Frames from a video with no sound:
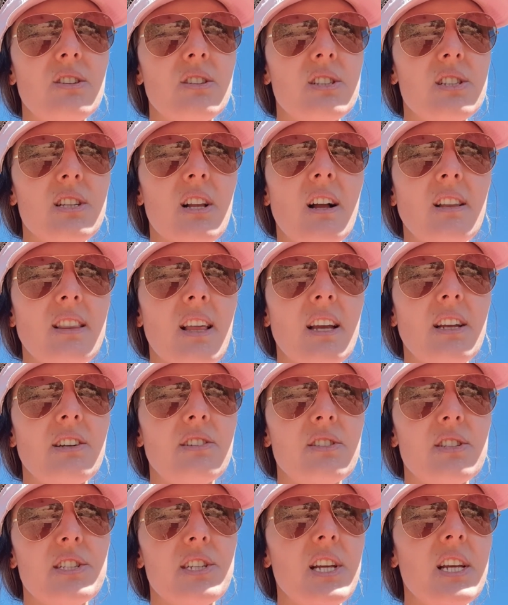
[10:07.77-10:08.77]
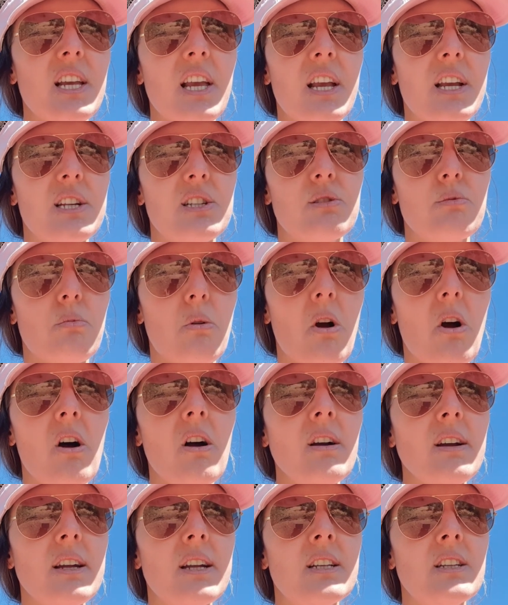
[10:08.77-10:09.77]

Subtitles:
It's not that your seeking is wrong